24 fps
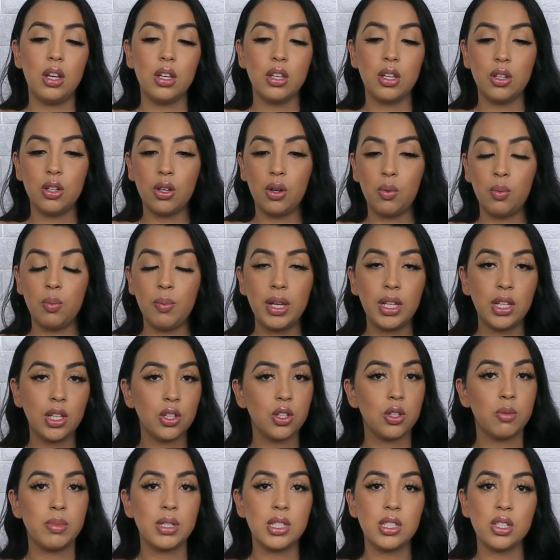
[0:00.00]
you know, making
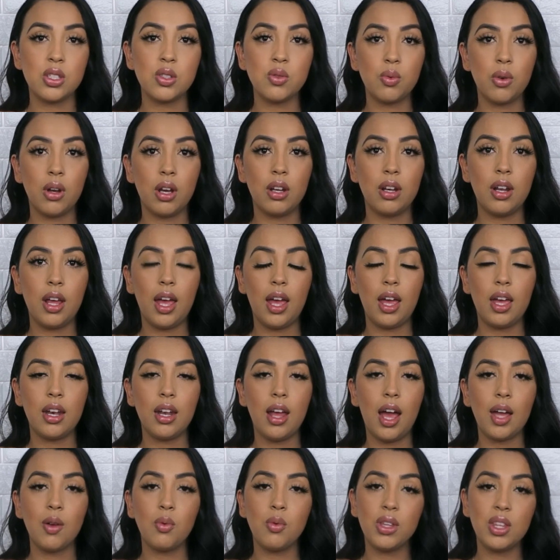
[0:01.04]
your business run, and
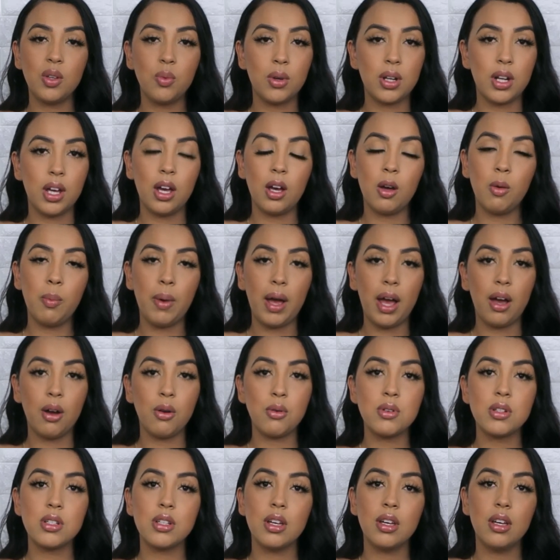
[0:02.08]
I really want to help
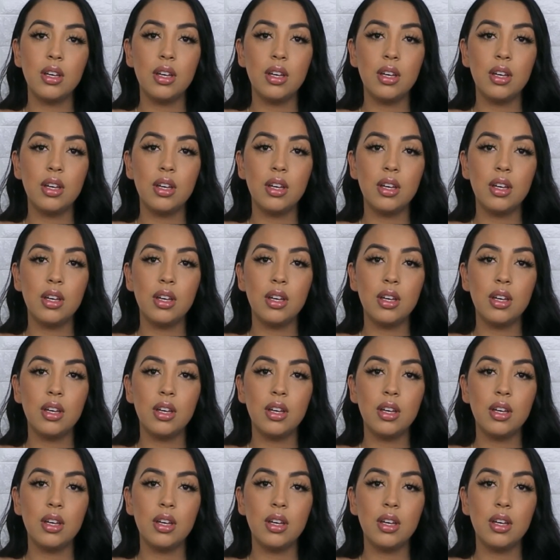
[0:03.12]
out